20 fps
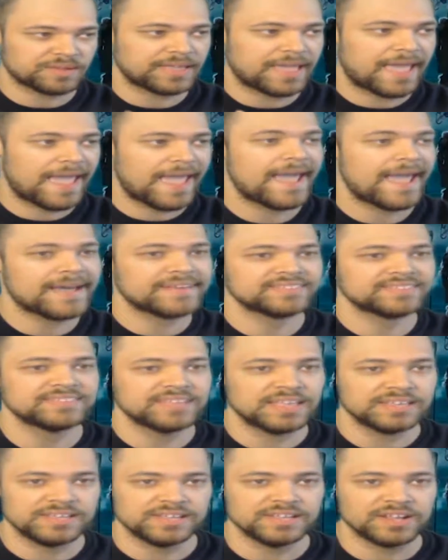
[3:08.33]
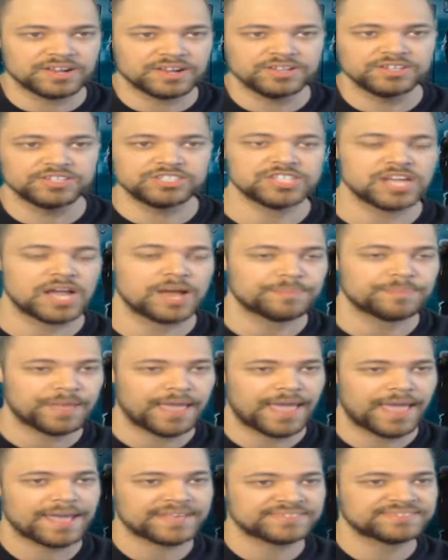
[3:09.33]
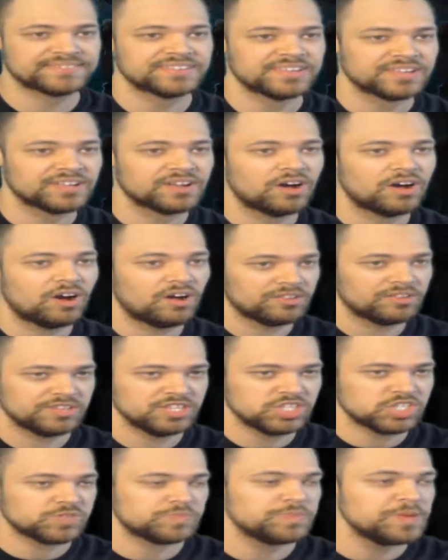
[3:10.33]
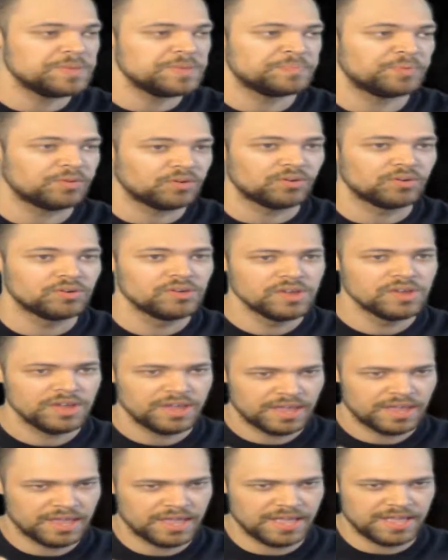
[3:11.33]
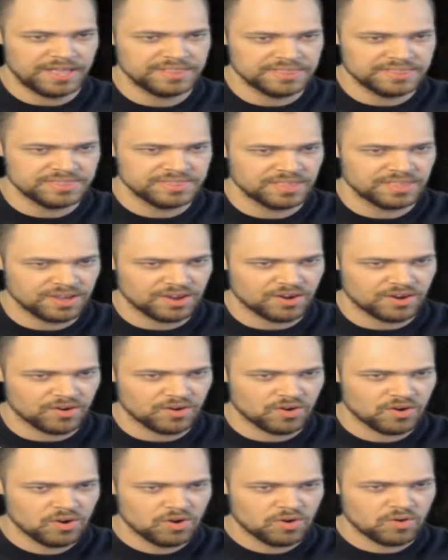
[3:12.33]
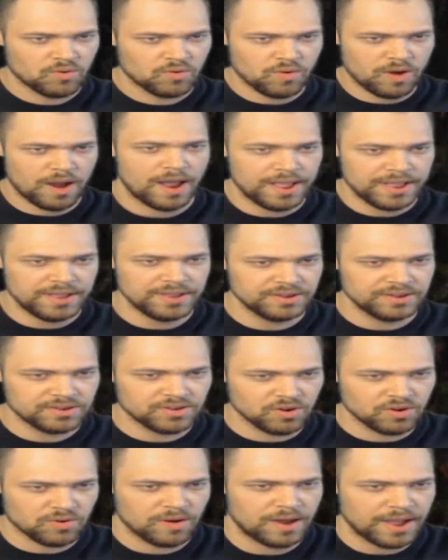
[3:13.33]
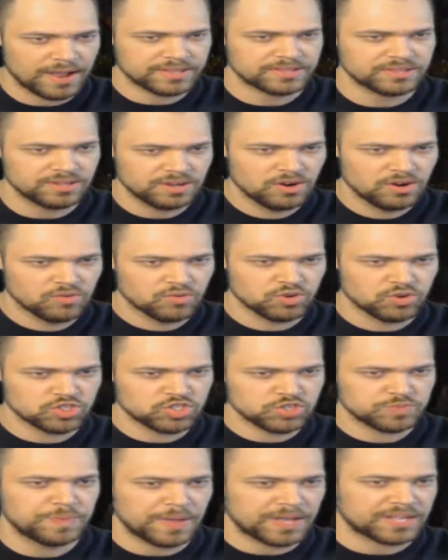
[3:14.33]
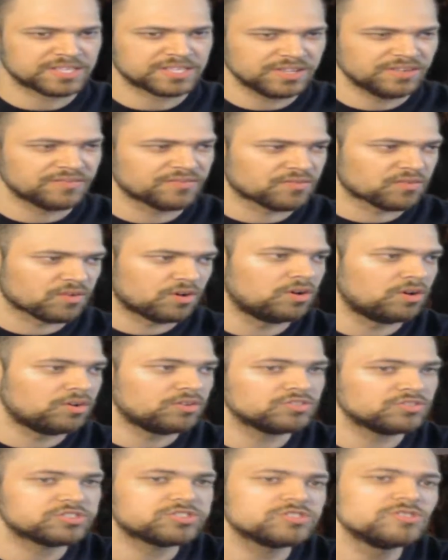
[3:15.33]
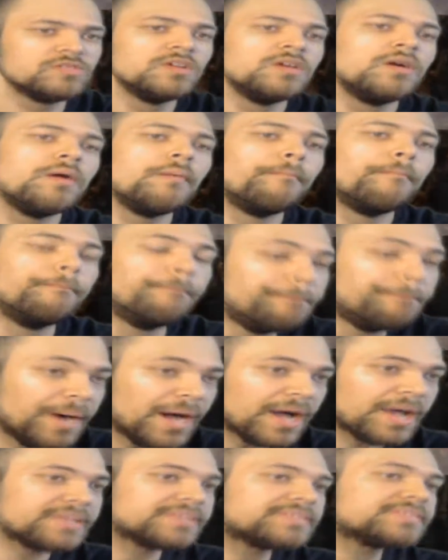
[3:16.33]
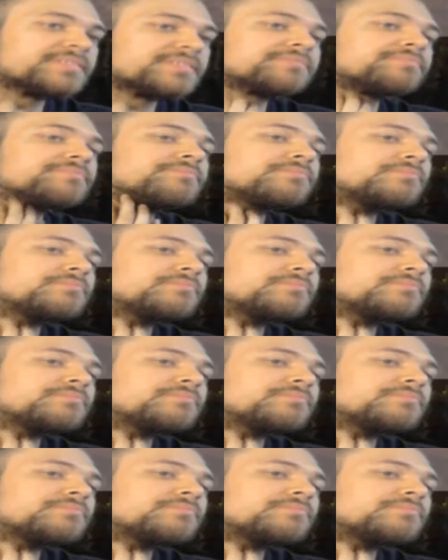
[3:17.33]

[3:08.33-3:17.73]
the cast, and they did a good job casting all these people in their correct respective roles. But